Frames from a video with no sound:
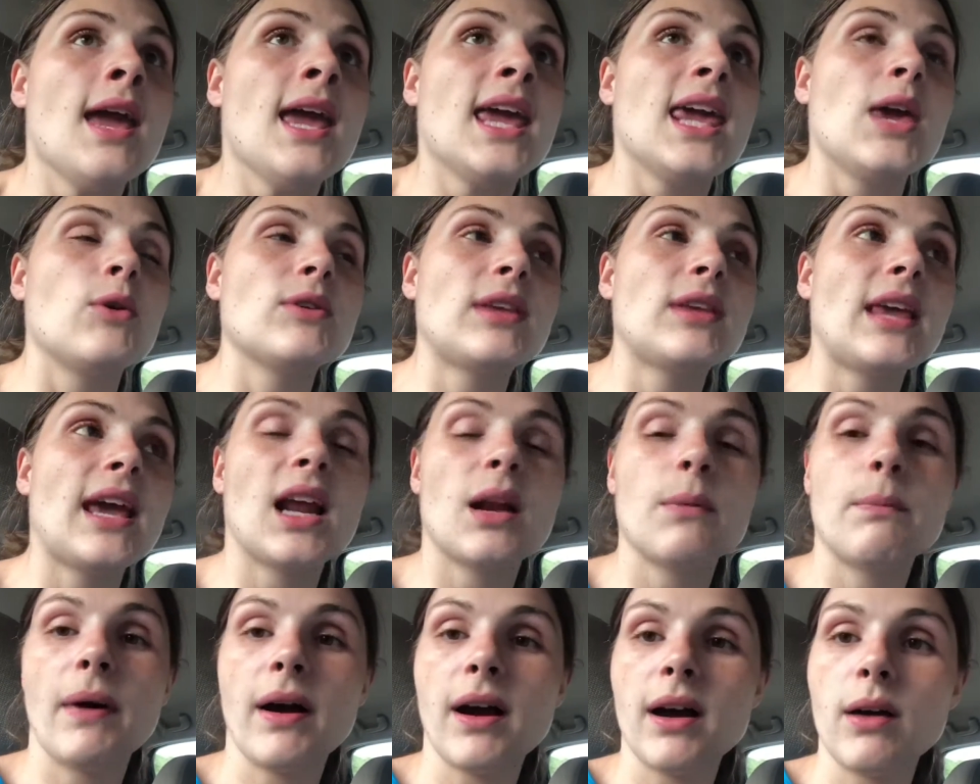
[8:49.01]
He would take
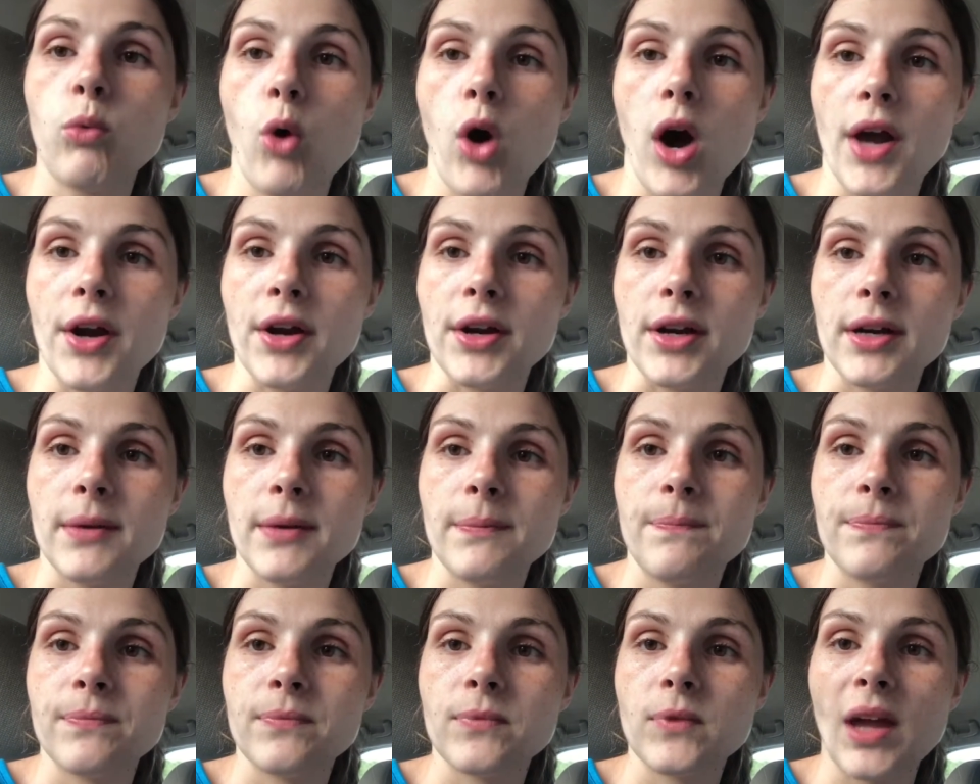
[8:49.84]
it a bucket of water.
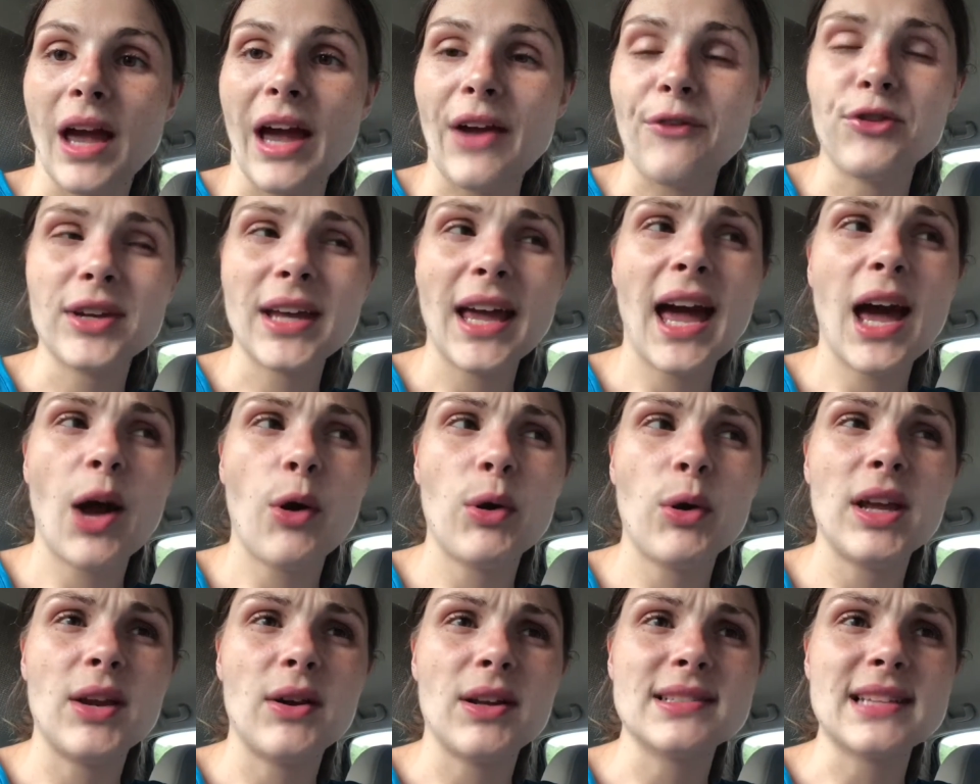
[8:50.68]
I forget
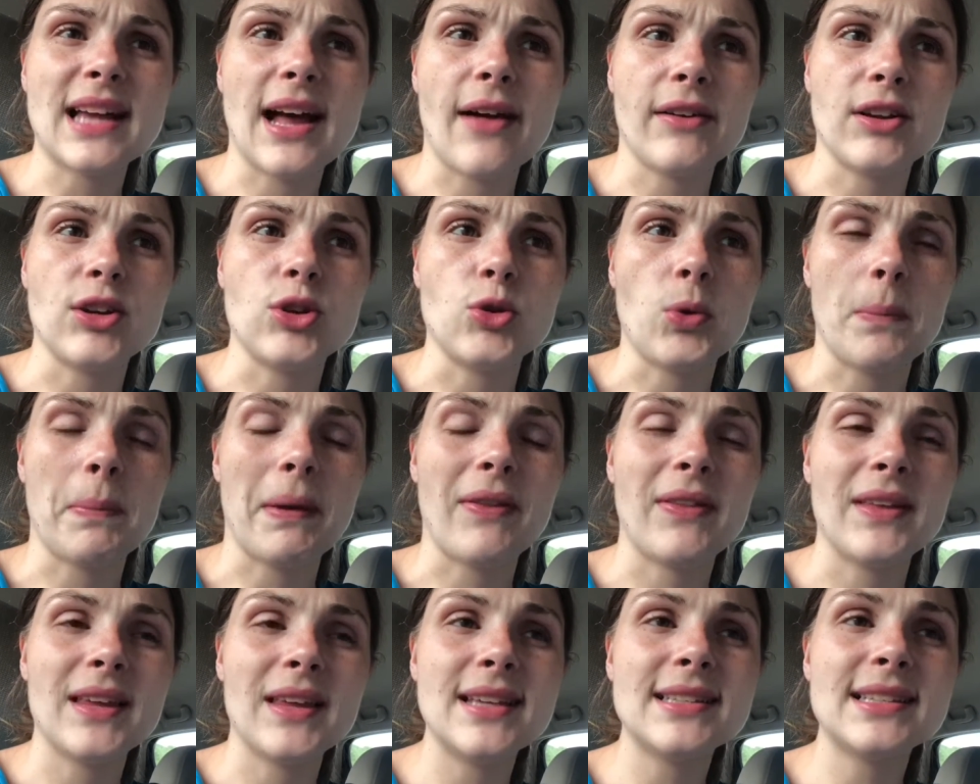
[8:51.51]
how he'd exactly do it,
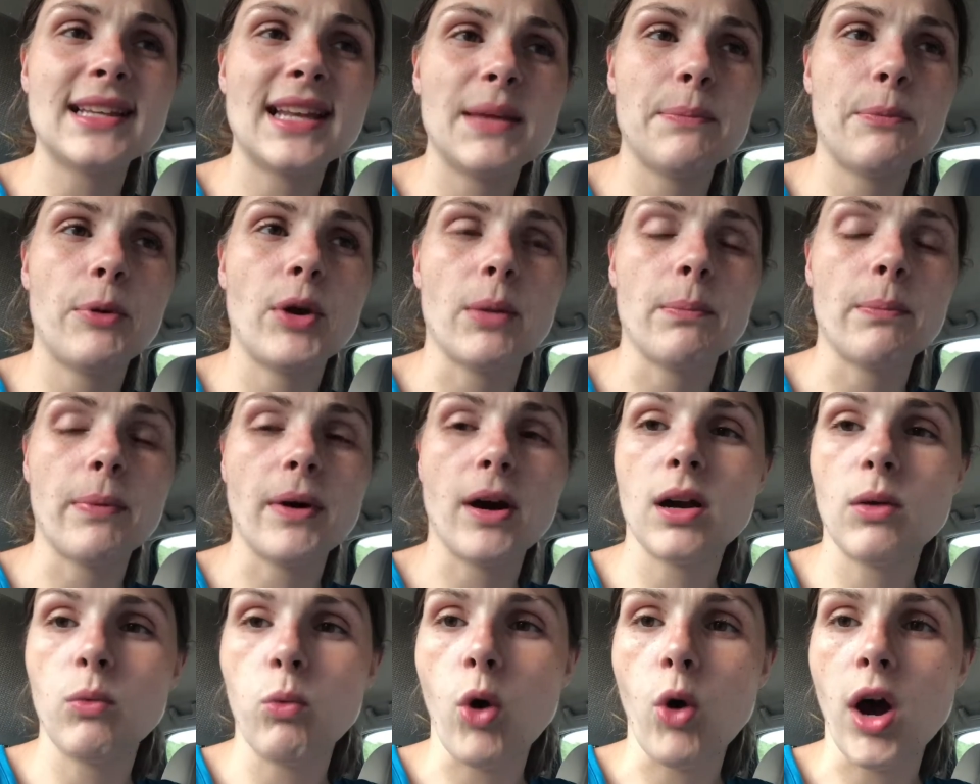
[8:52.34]
but I think he said he put a
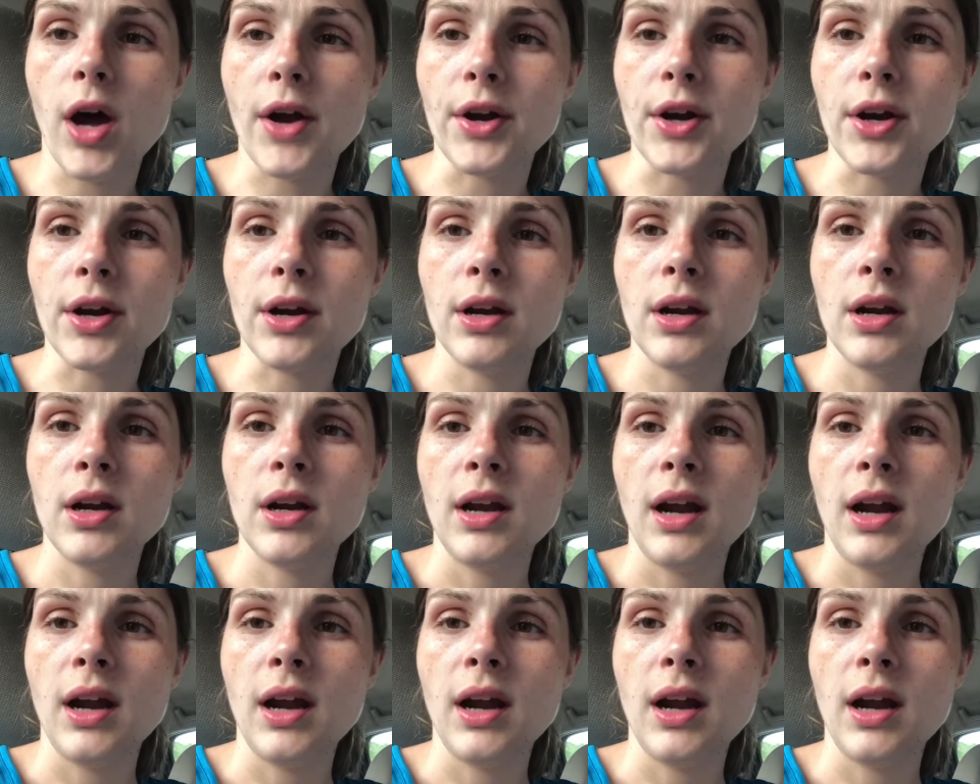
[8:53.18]
bucket of water.